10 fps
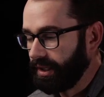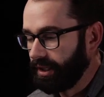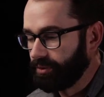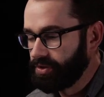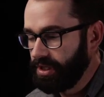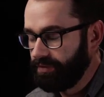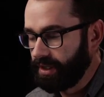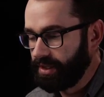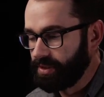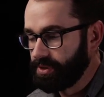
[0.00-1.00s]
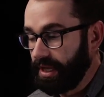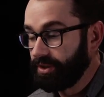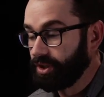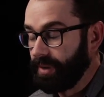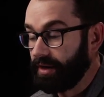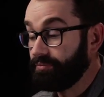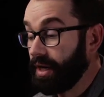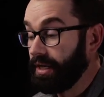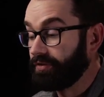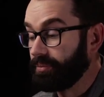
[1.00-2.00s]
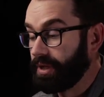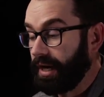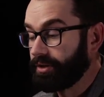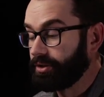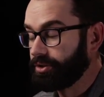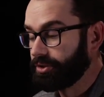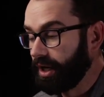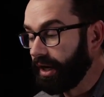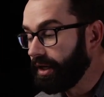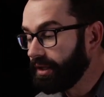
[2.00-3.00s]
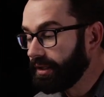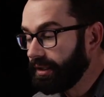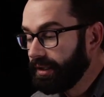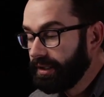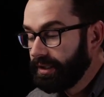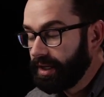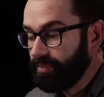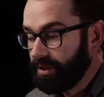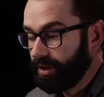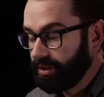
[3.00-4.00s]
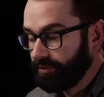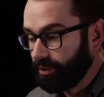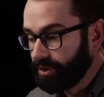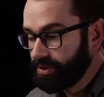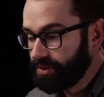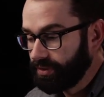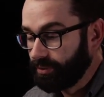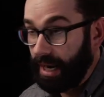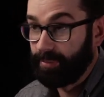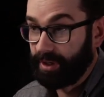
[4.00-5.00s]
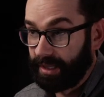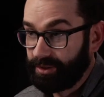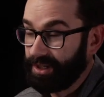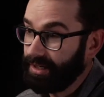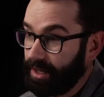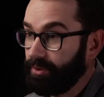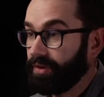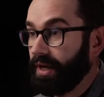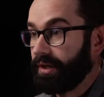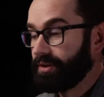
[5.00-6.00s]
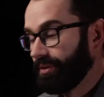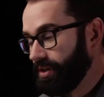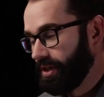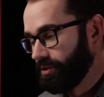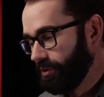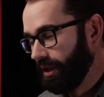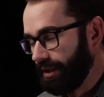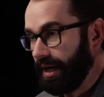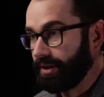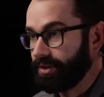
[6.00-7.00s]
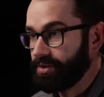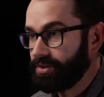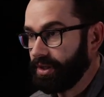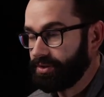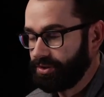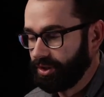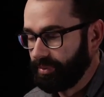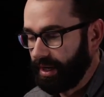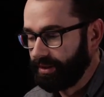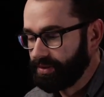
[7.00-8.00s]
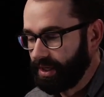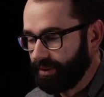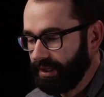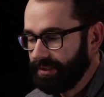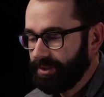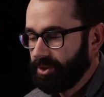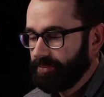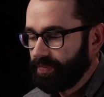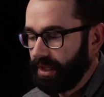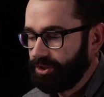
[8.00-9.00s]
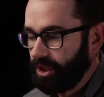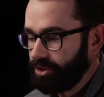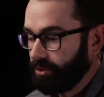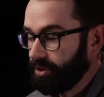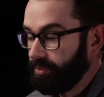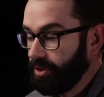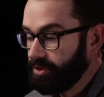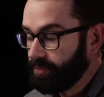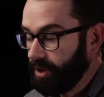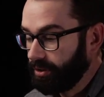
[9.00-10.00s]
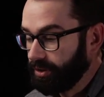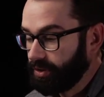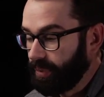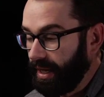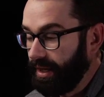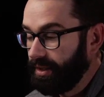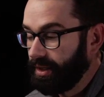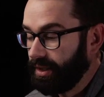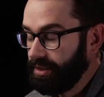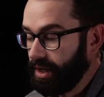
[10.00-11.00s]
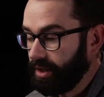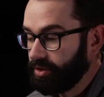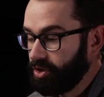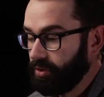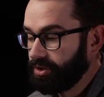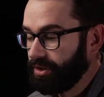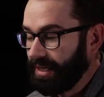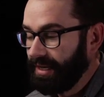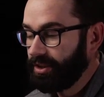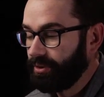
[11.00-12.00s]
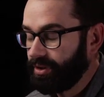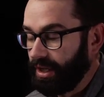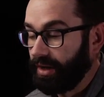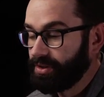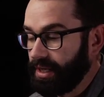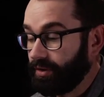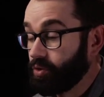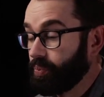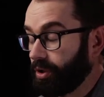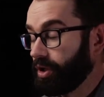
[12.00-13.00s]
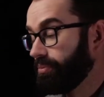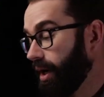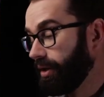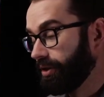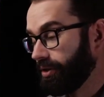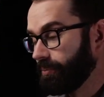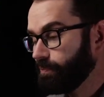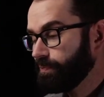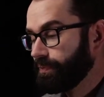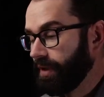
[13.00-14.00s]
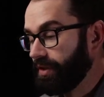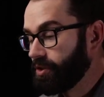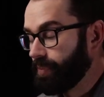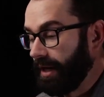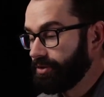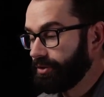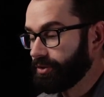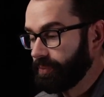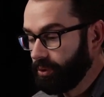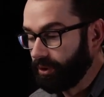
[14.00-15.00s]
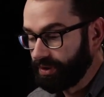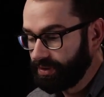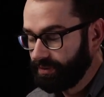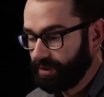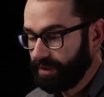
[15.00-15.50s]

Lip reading: receiving a substantial amount of money from Dr. Dre amid their divorce. The rapper Dr. Dre, not a real doctor. Well, he's as real a doctor as Jill Biden is anyway. A judge ordered the music mogul to pay Young $293,000 per month in spousal support.